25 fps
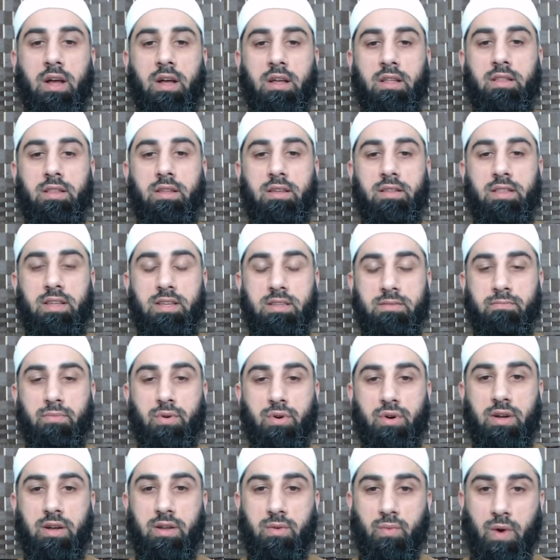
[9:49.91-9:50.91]
the this
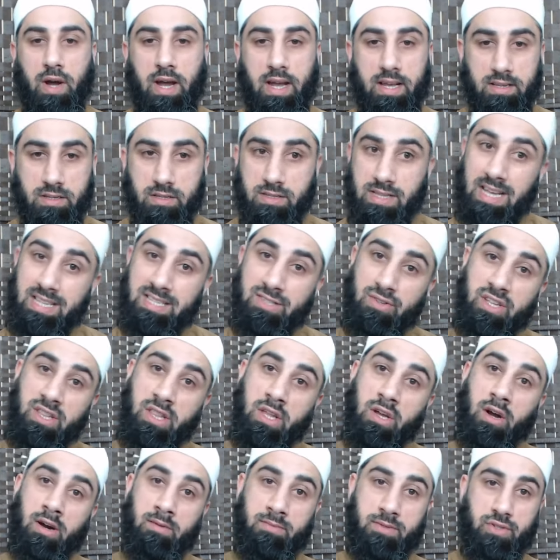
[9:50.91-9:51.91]
book and why that's in the
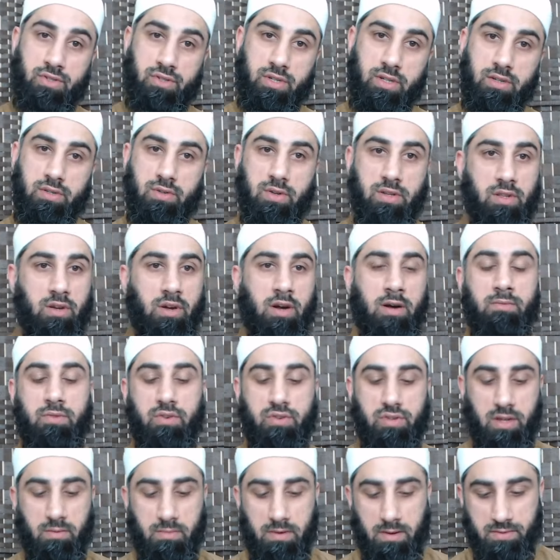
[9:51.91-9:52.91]
commentary so in the
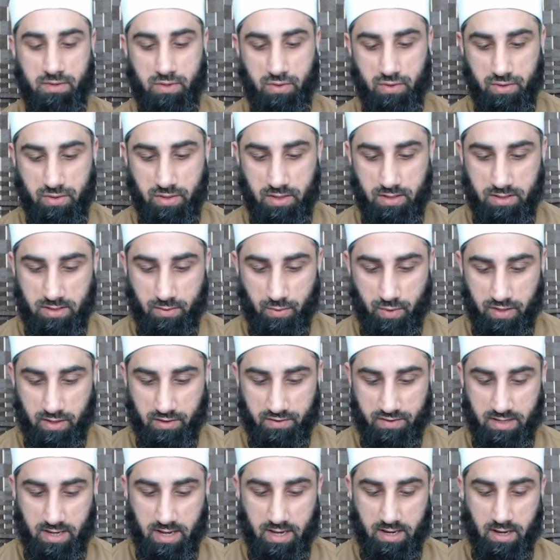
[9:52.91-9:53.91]
commentary imam sanusi would have
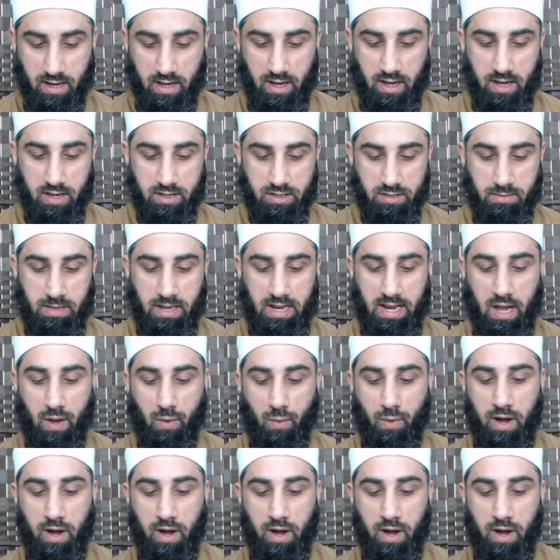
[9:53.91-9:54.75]
said something like